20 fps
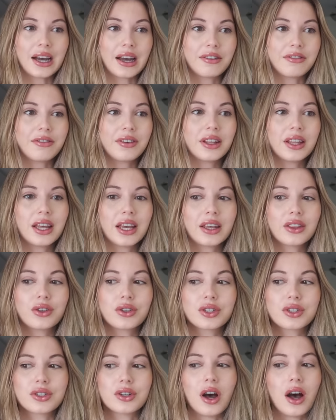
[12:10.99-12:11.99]
I feel like
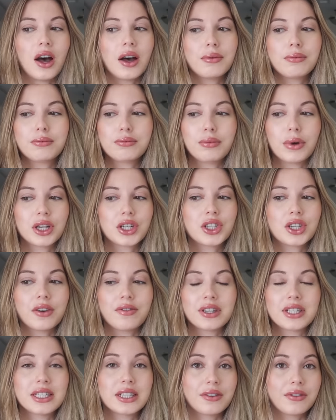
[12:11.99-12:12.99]
there's not much
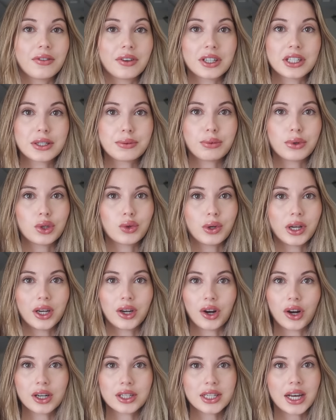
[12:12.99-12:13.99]
of a difference between
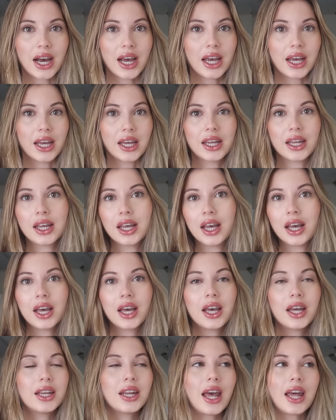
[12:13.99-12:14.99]
her diet
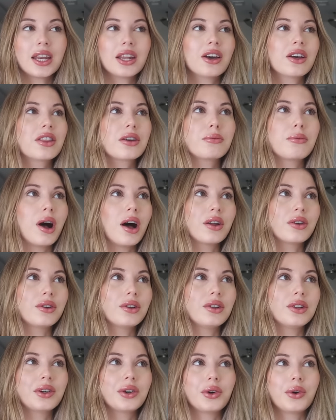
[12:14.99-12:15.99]
and any other
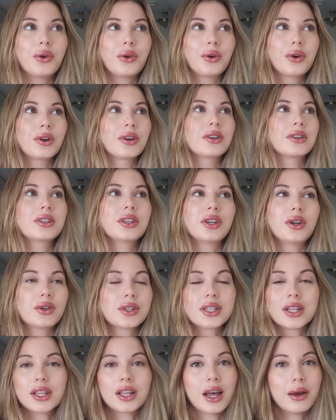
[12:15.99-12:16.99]
model or, you know,
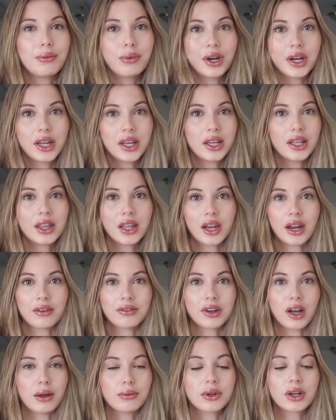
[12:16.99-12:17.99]
celebrity that
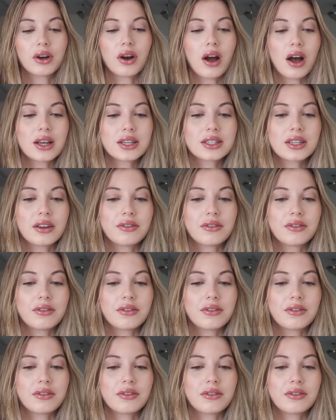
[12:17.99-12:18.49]
I've come across.